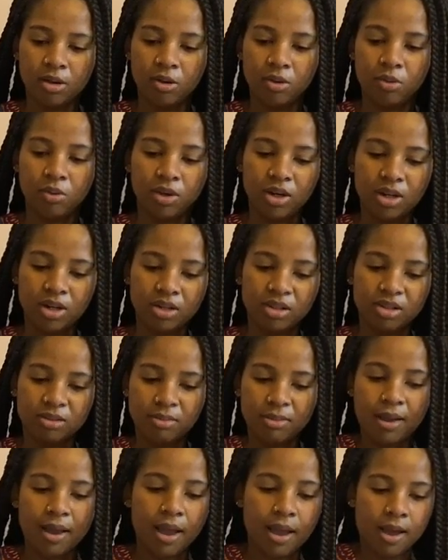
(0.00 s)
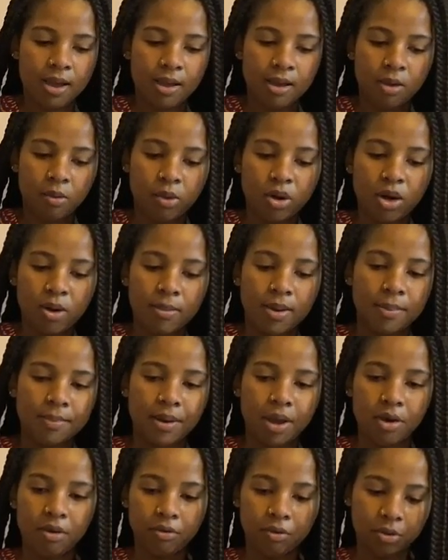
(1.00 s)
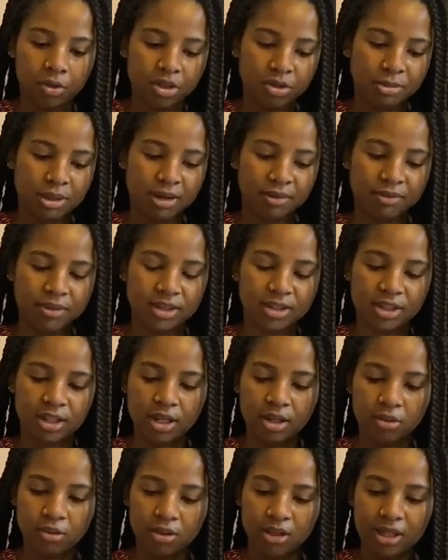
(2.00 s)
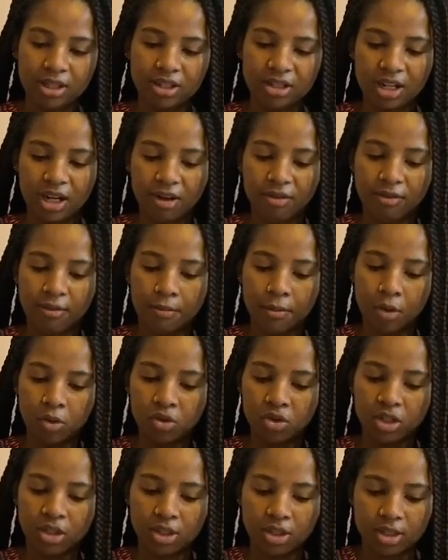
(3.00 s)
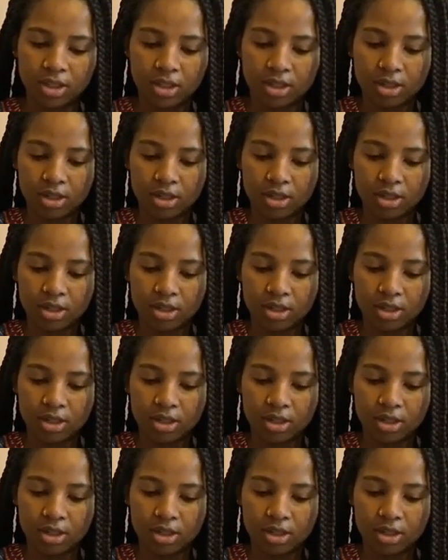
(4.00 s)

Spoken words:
What are my power fours manifesting with this 10 of emotions?